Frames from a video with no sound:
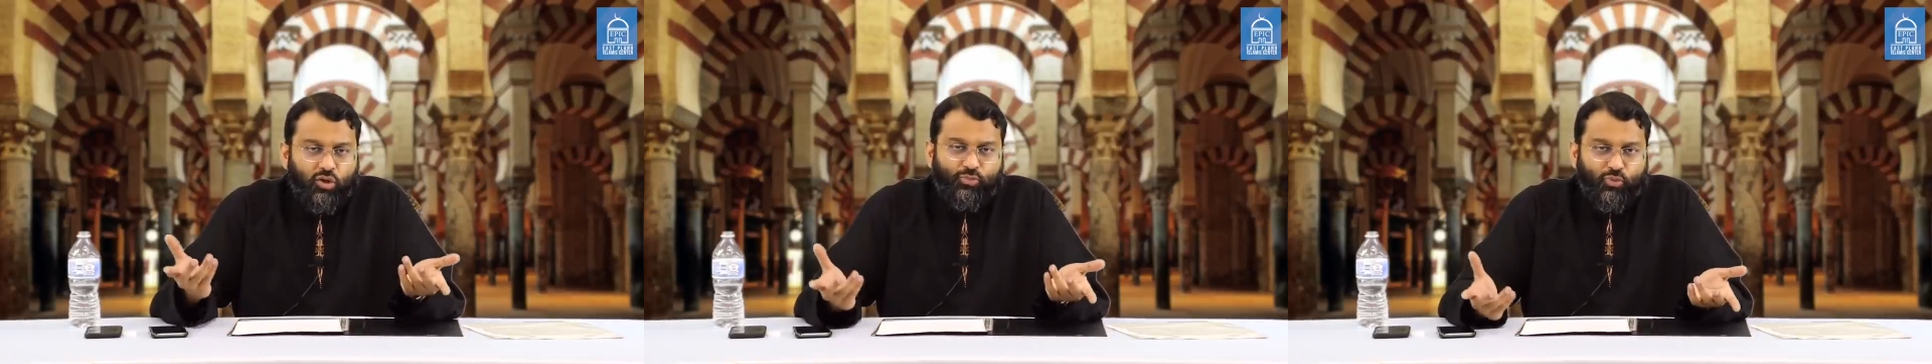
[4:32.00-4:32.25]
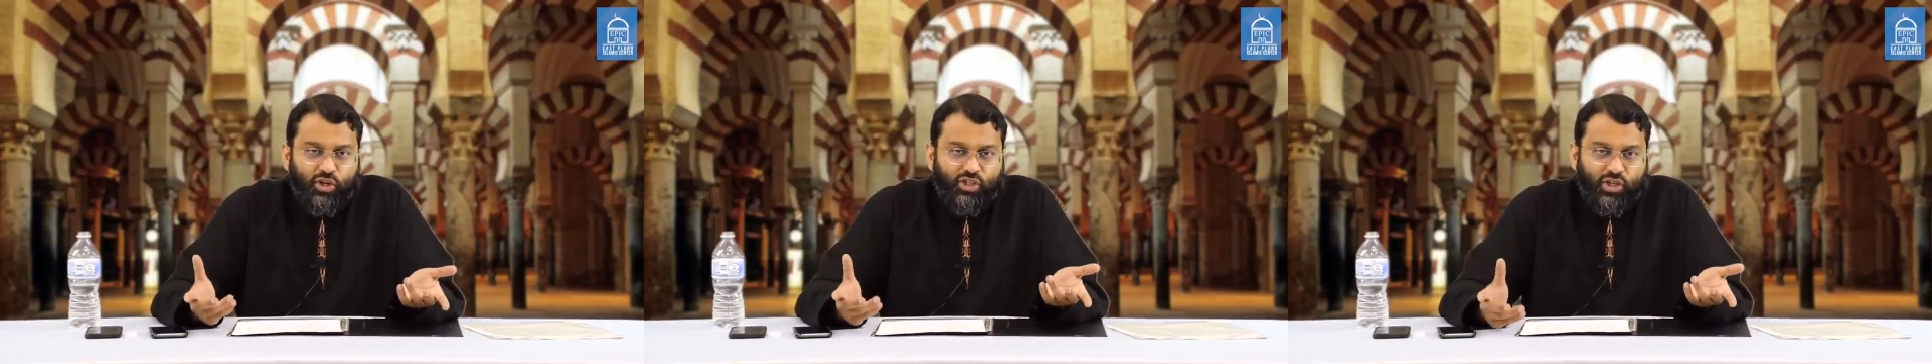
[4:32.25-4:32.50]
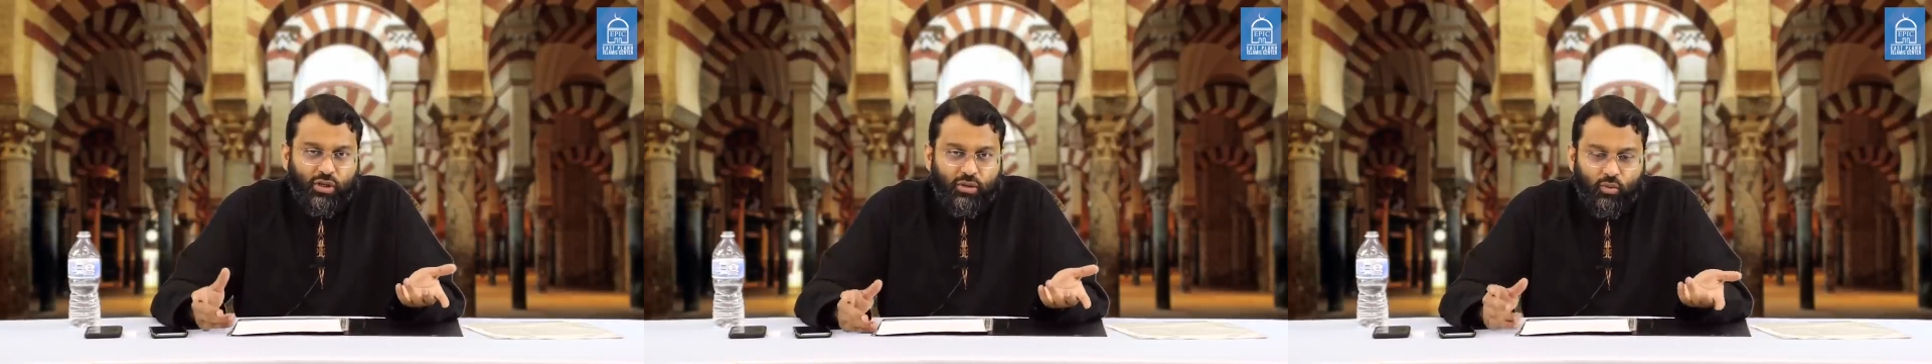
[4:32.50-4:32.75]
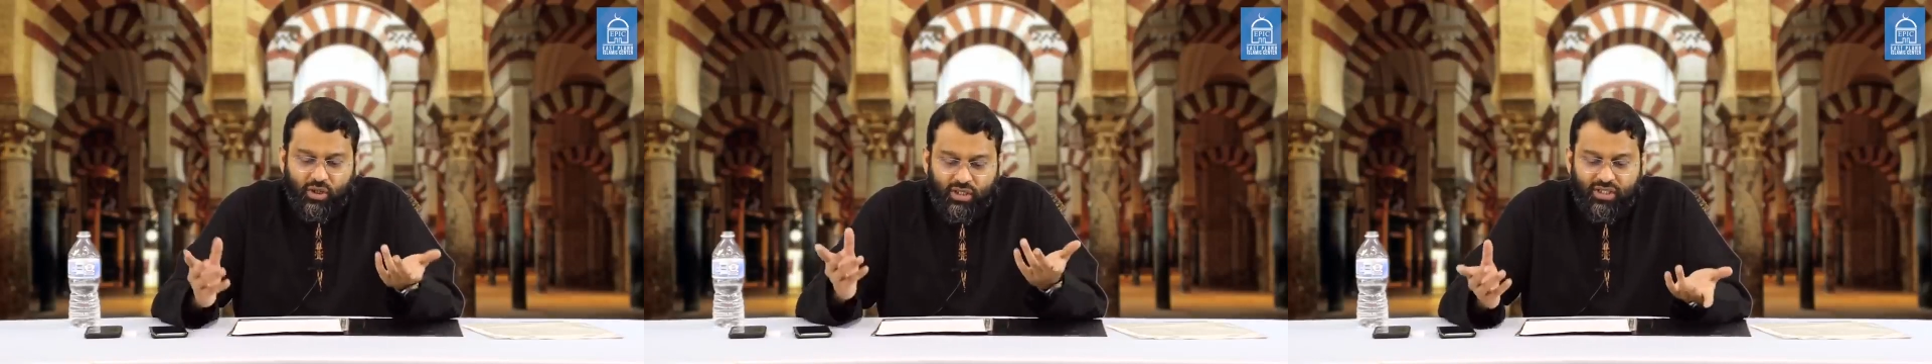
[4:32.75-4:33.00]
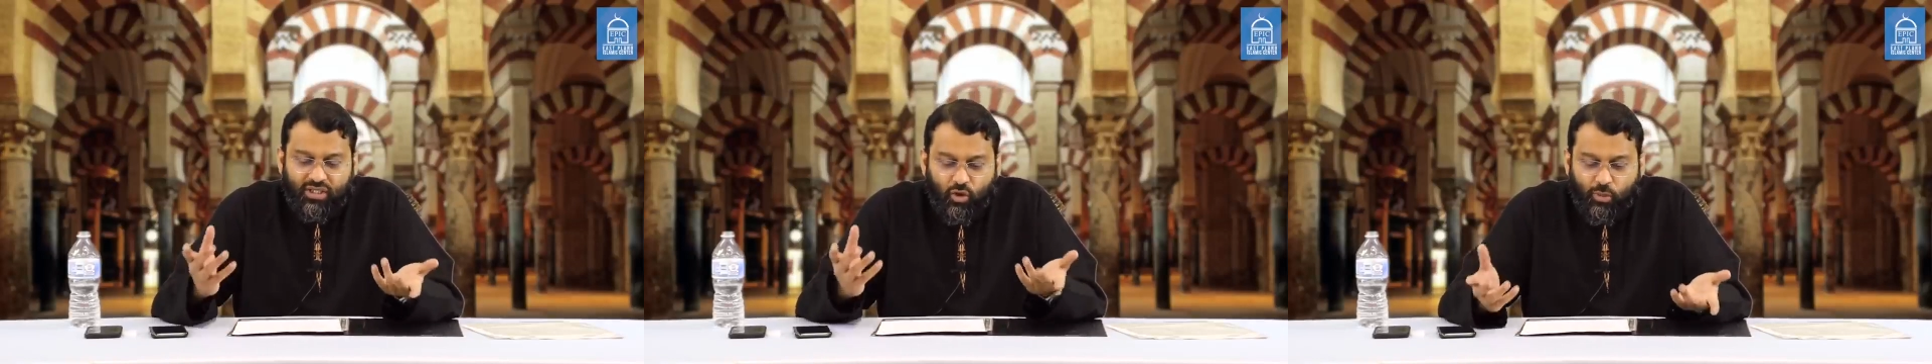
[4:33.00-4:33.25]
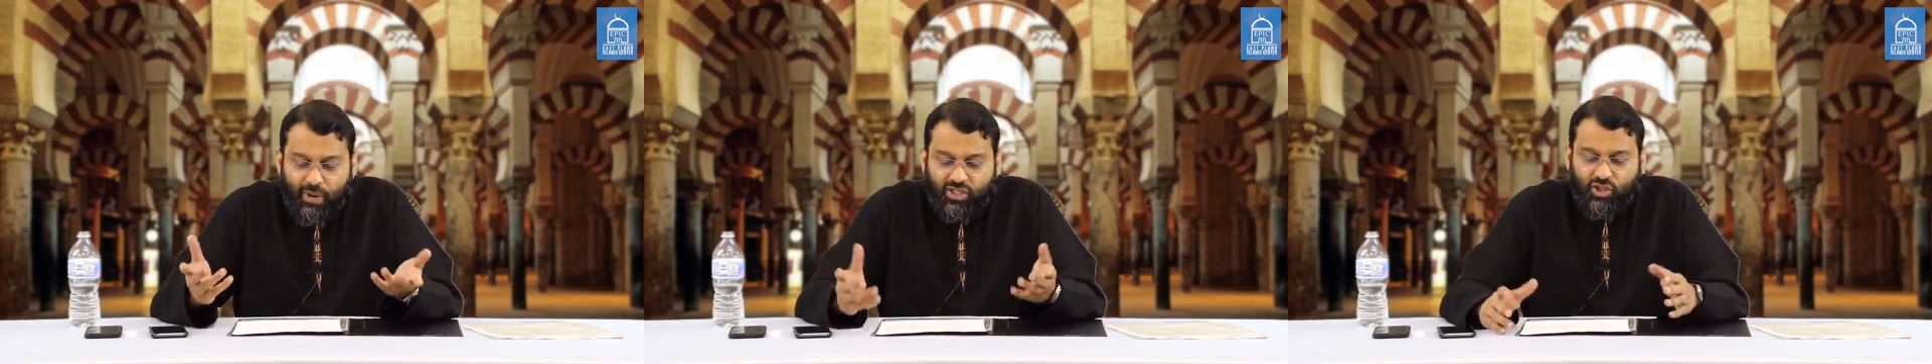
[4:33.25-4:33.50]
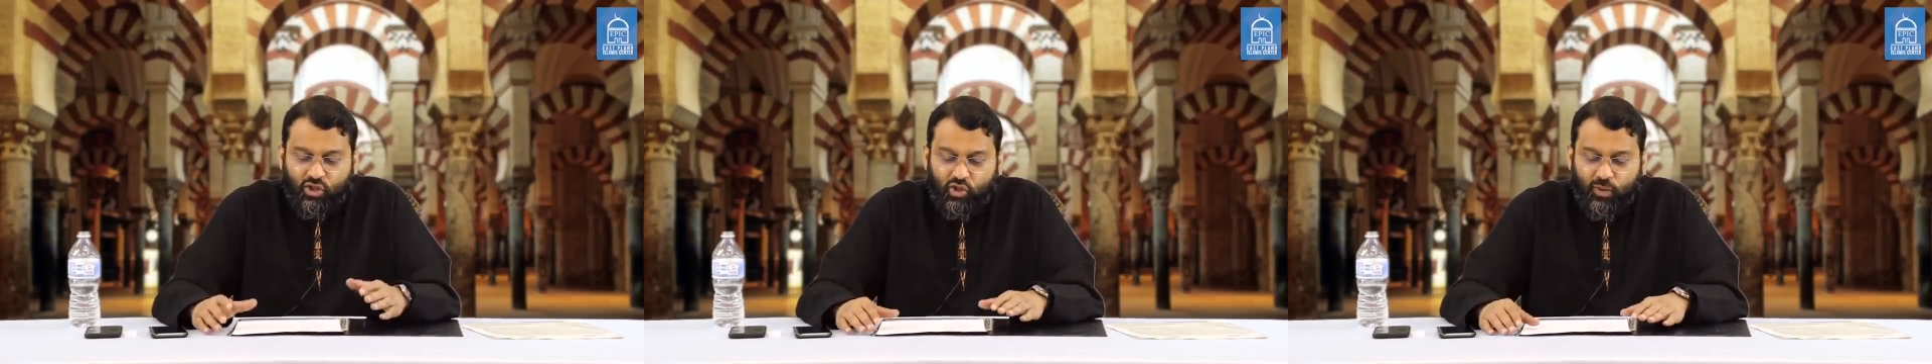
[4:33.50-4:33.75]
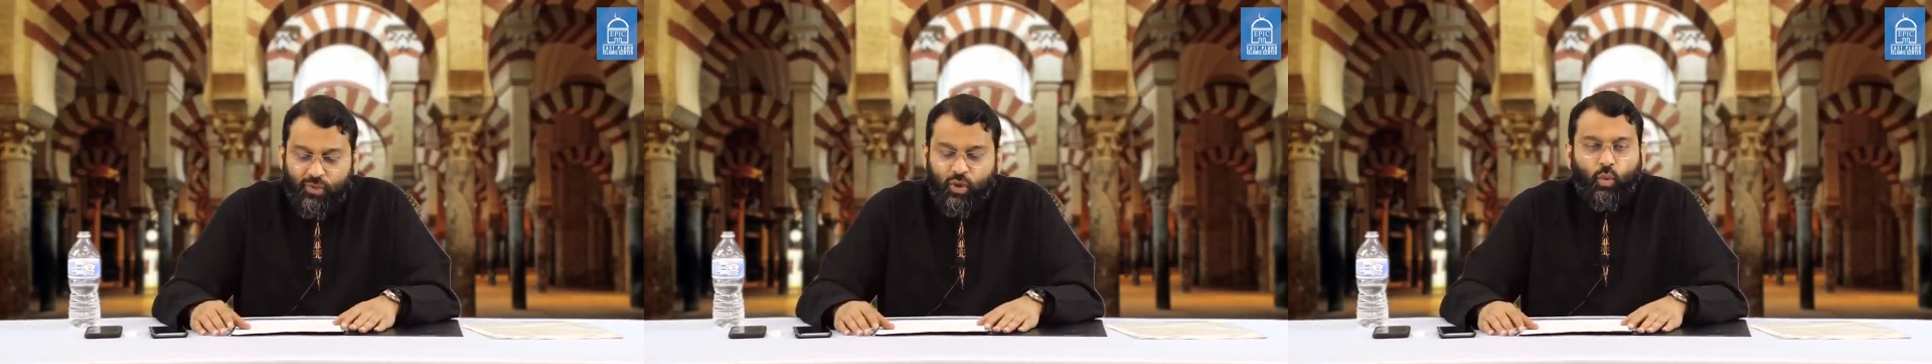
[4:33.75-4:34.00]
preaching? What is your message?